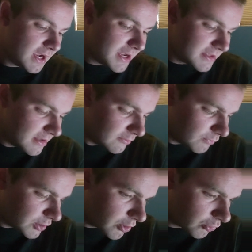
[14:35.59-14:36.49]
And then
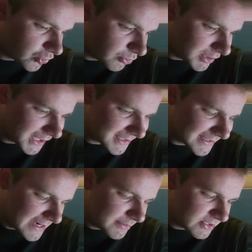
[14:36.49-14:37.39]
we go to our next
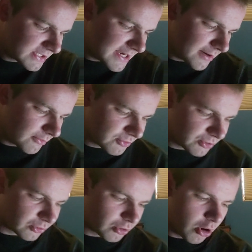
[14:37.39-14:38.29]
game. It's the
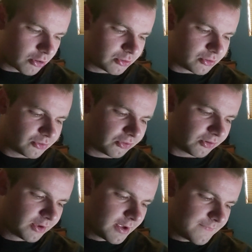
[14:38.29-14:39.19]
Arizona
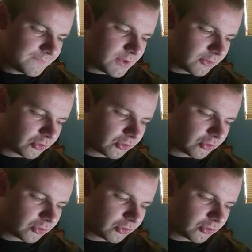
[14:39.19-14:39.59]
Cardinals, though.